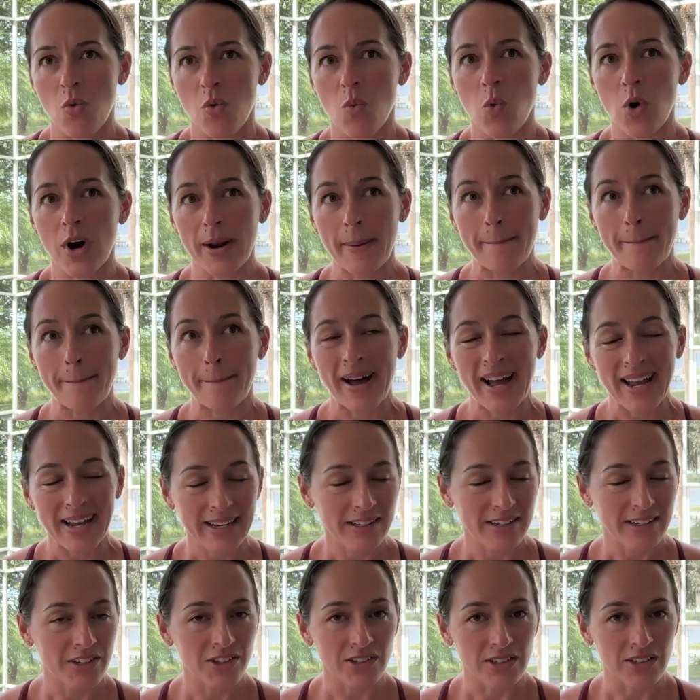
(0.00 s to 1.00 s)
what a
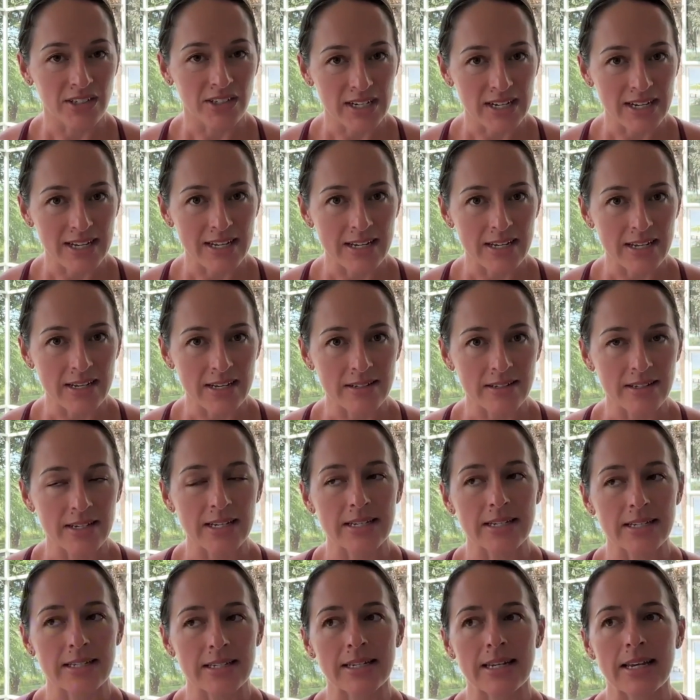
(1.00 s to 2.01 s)
binder does
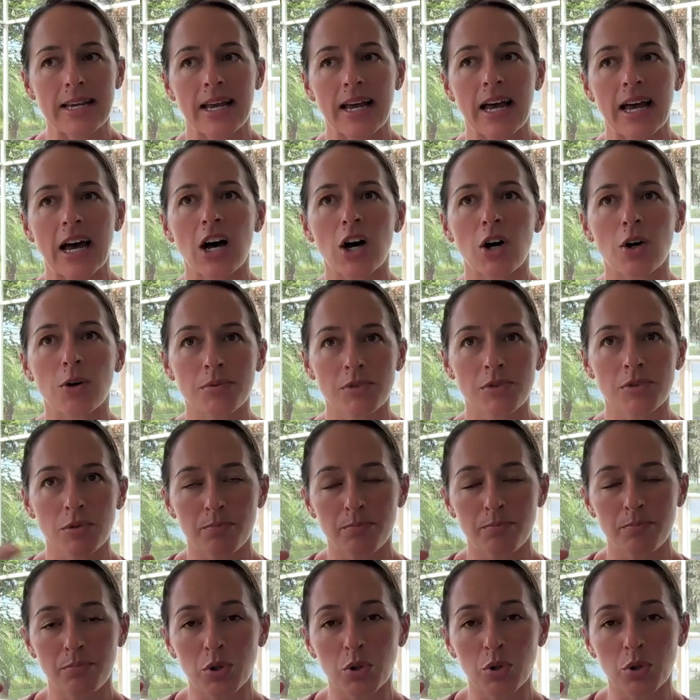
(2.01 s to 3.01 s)
is it helps
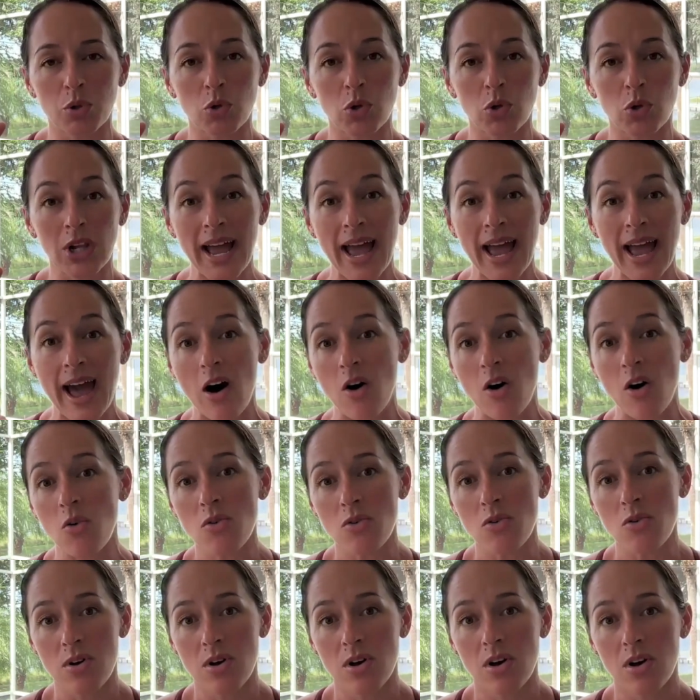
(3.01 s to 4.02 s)
pull
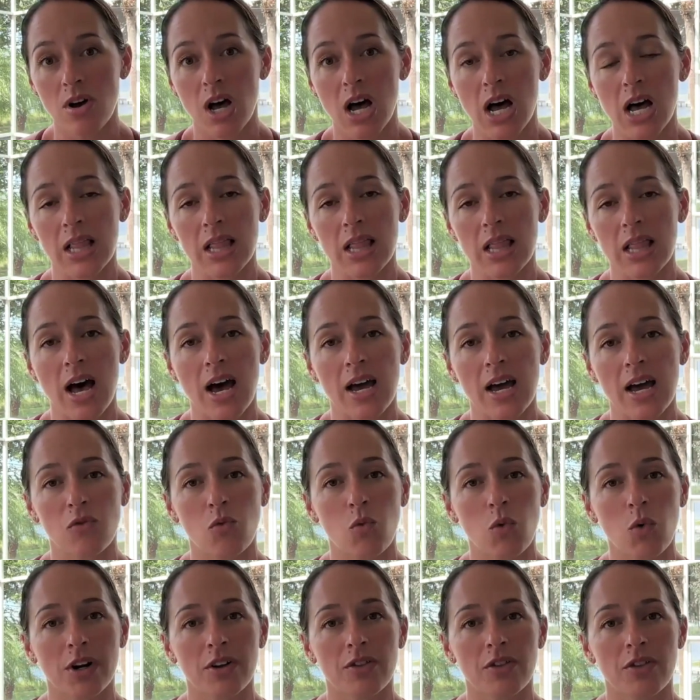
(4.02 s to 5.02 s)
out a lot of
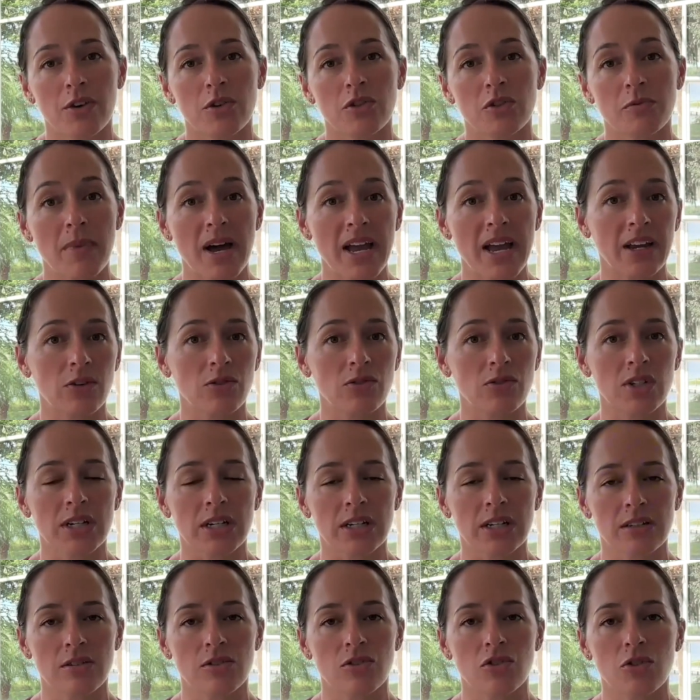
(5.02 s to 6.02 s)
where those
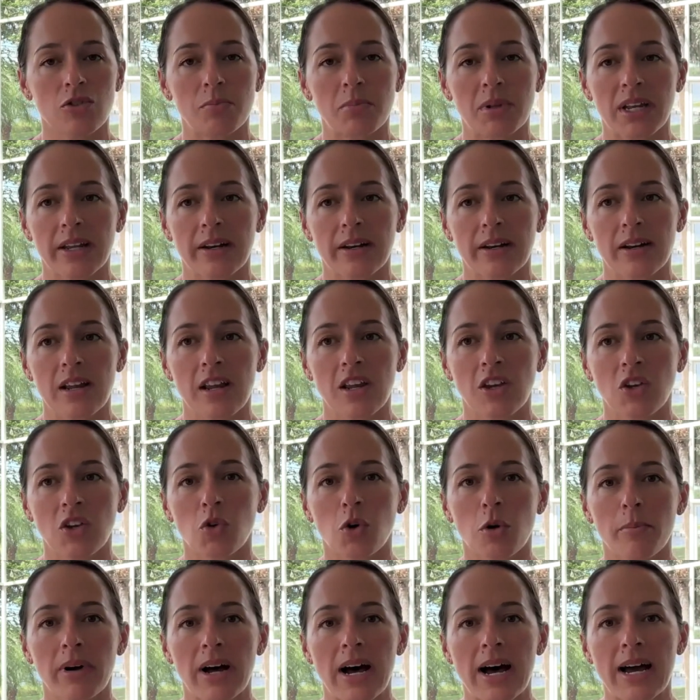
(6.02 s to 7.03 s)
mycotoxins are planted in
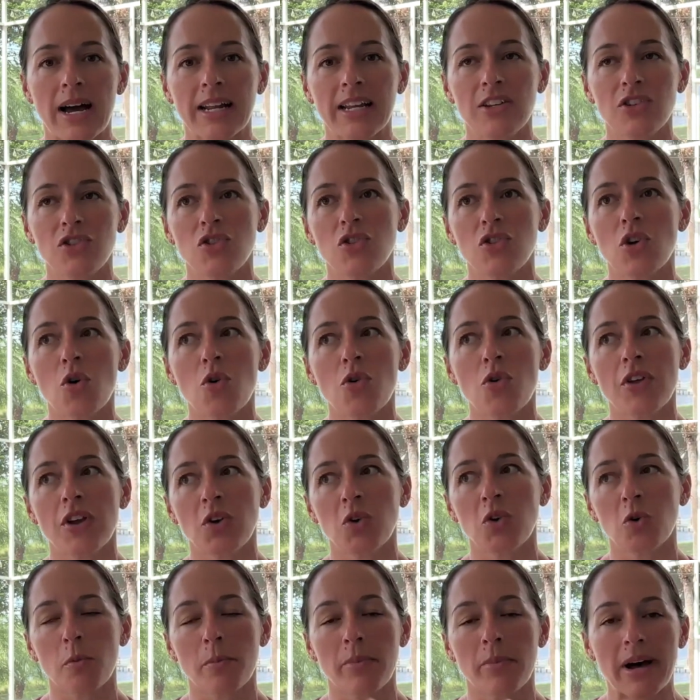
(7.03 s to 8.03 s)
your body so that
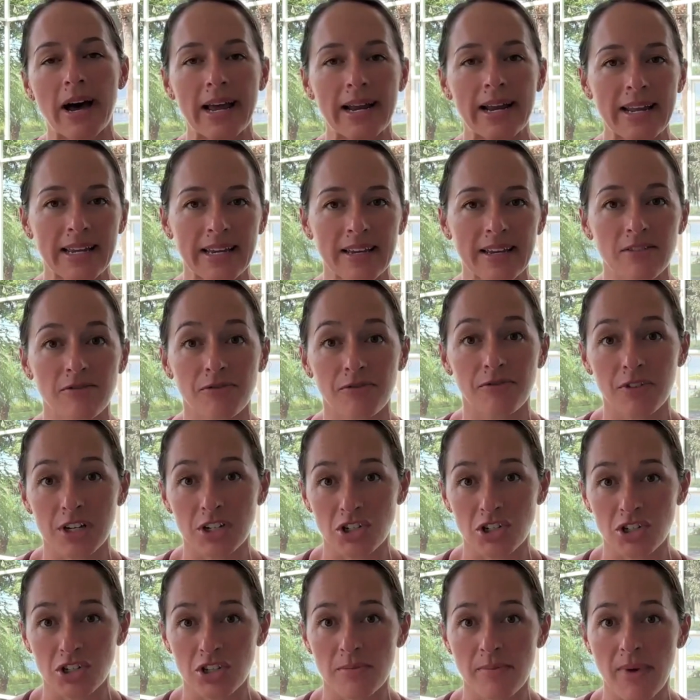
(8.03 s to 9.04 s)
your body can
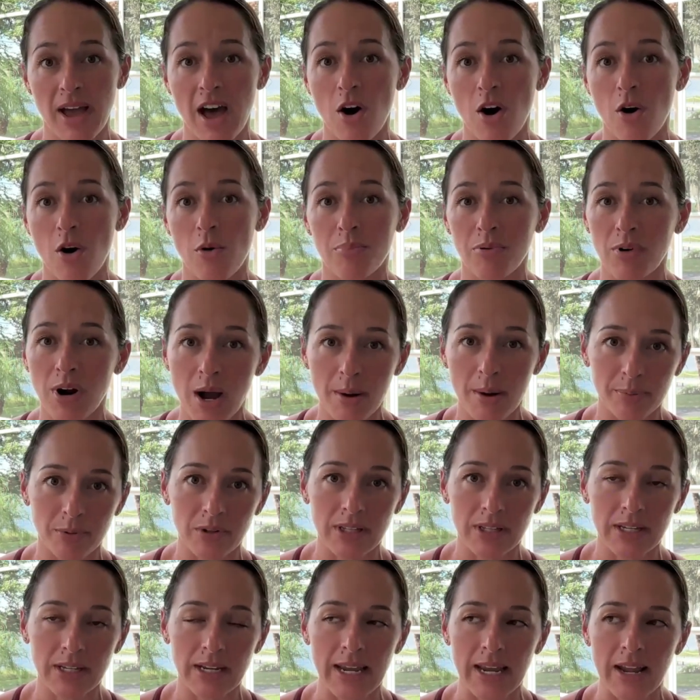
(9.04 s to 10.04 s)
flush them out
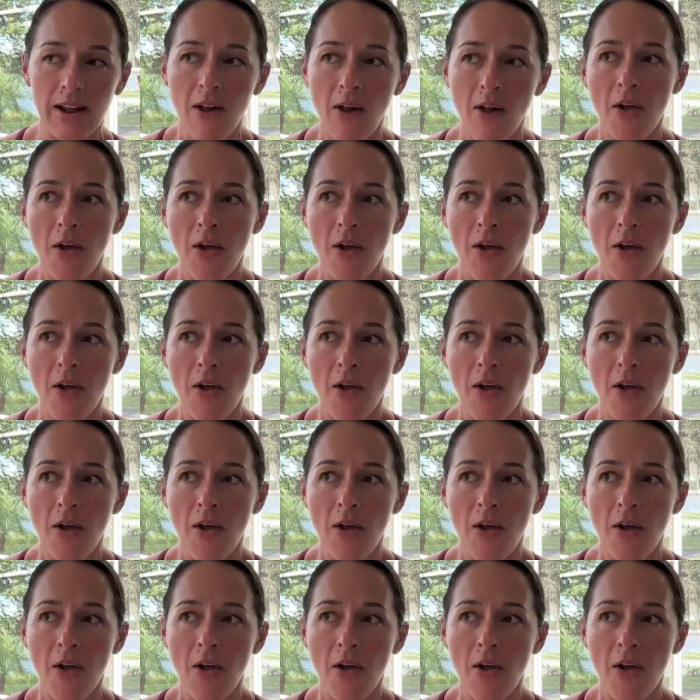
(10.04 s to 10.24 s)
properly.